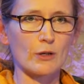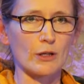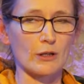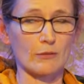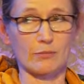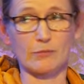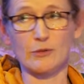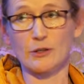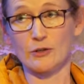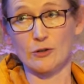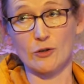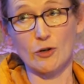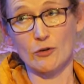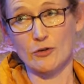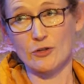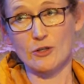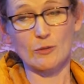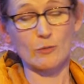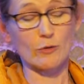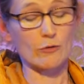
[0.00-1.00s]
well, not
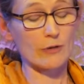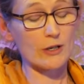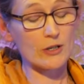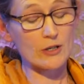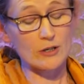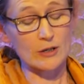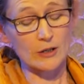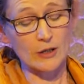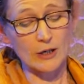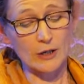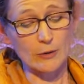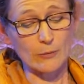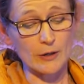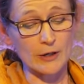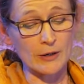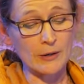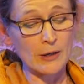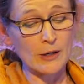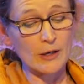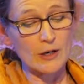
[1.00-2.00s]
until more recently
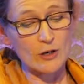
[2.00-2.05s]
anyway,